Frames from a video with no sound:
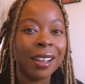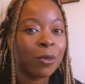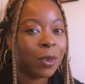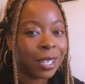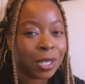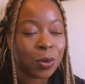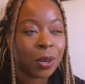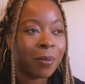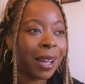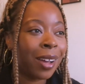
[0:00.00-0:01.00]
what they talk
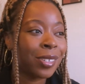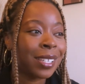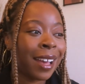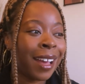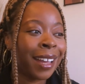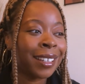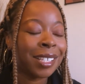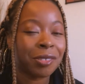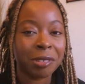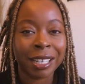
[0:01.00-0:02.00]
about, and
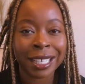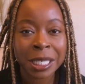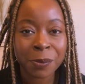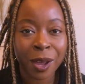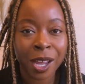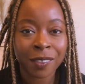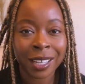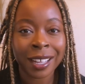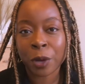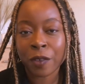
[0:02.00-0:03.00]
it's really
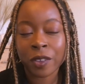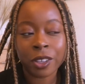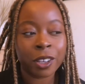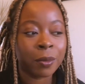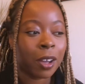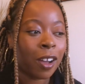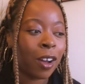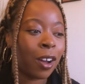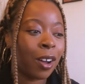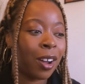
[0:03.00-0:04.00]
inspiring. Both of them
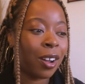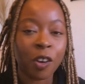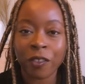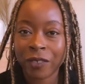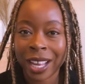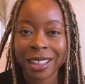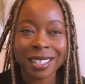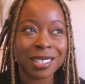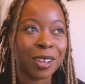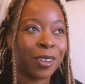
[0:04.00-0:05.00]
are of faith,
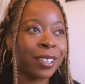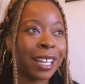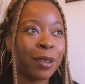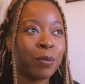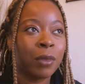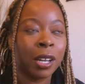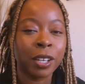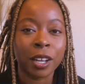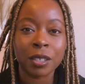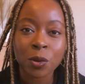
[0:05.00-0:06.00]
so they, you
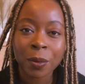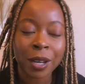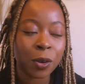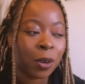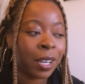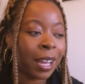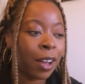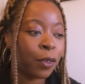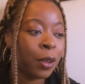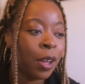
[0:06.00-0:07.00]
know, talk about God and
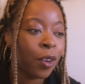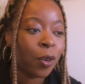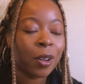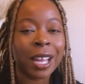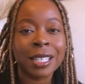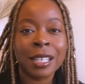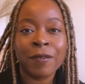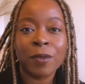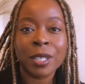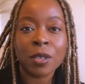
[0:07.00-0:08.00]
how God has an
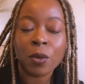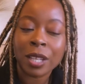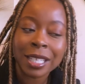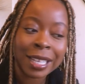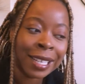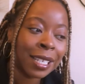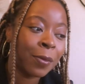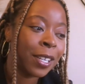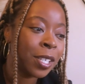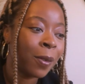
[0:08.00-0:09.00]
influence on all these things that
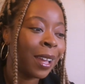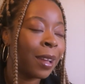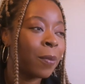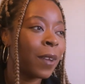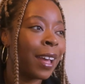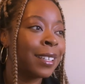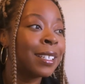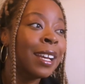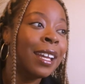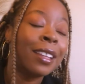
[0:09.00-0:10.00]
we're doing, and
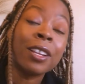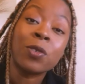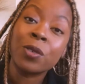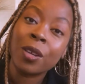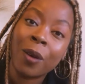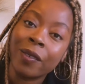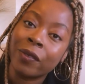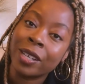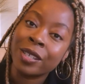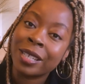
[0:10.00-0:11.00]
that's also quite
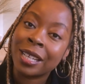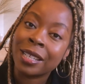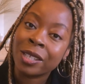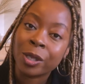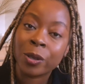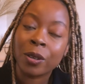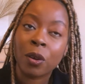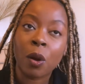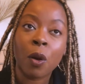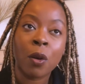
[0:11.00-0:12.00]
refreshing to listen to
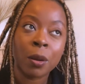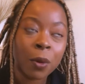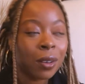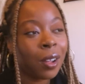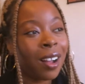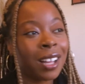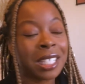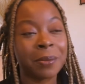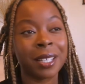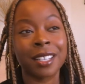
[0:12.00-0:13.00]
on a
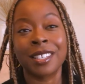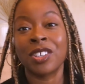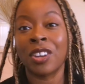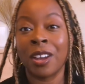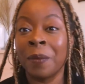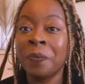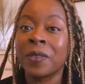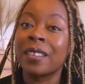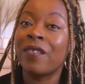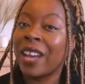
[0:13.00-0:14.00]
podcast, because, you know,
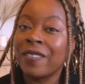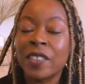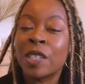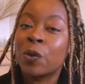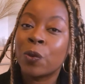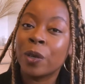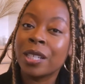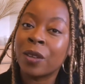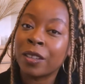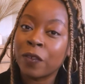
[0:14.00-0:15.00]
faith is not
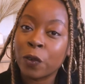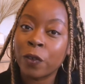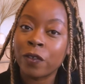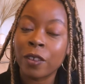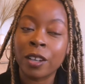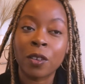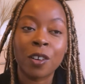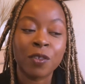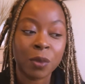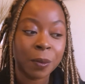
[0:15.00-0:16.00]
always at the forefront
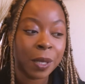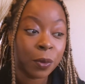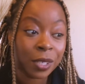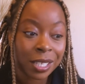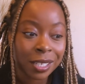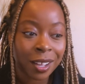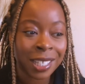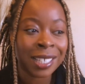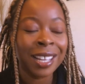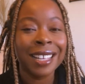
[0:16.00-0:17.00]
of what people
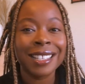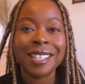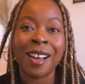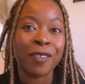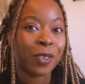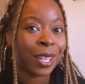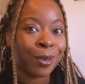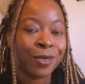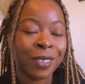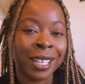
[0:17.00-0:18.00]
discuss. So I thought that
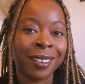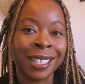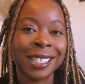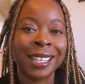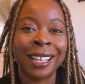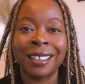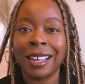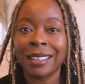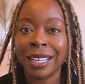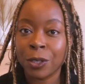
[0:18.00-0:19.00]
was a really nice thing
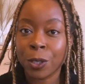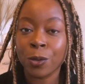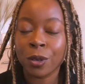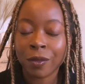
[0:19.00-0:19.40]
that they do on a